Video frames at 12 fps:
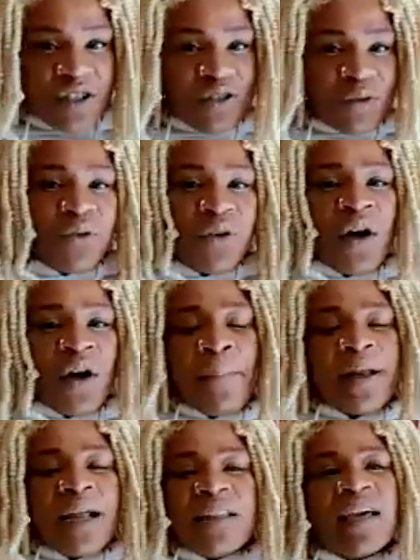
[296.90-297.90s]
to,
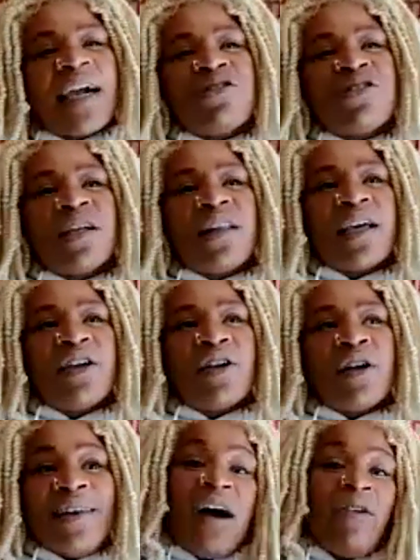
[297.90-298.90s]
but I like how you said, like, you know,
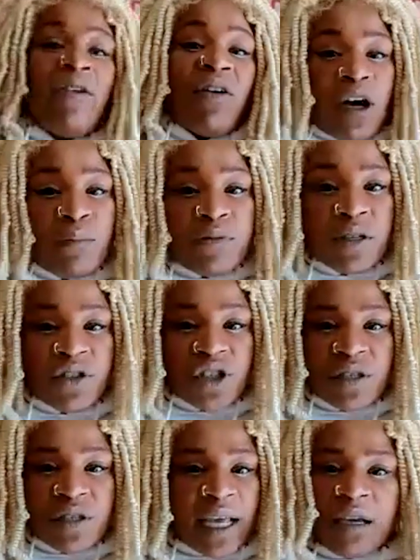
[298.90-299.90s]
now I've come to just
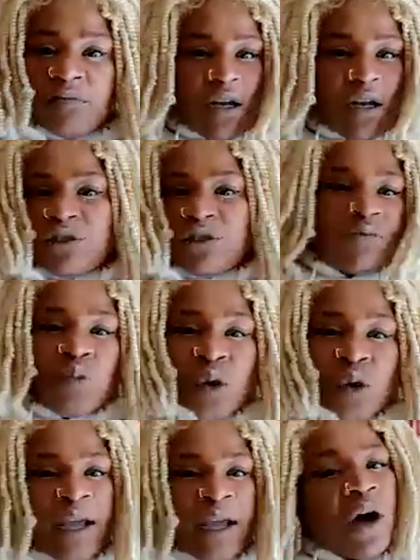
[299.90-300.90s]
like kind of just one
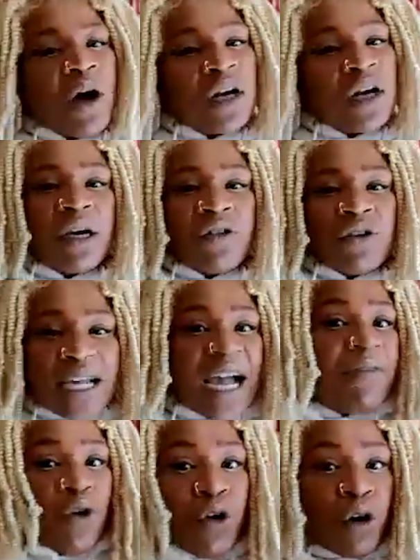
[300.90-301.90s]
hand washes the others. Like I
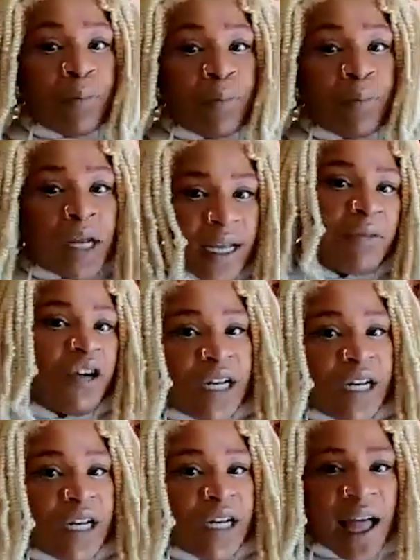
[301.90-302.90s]
have corporate and I'm good at
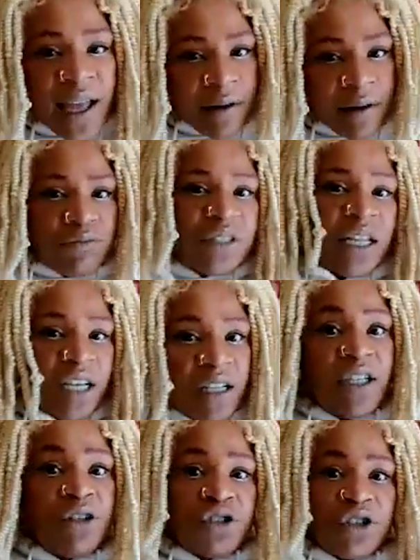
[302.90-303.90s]
that, and I'm selling a
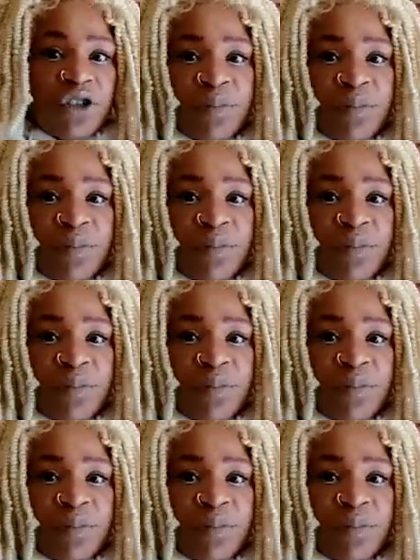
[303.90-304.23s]
leadership book.